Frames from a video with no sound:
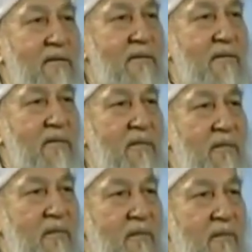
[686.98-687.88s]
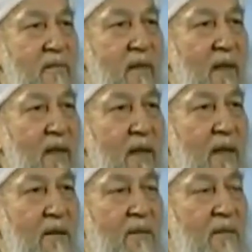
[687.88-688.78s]

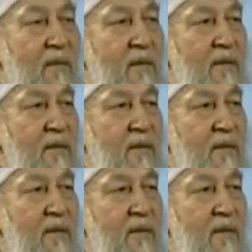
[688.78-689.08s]
[no speech]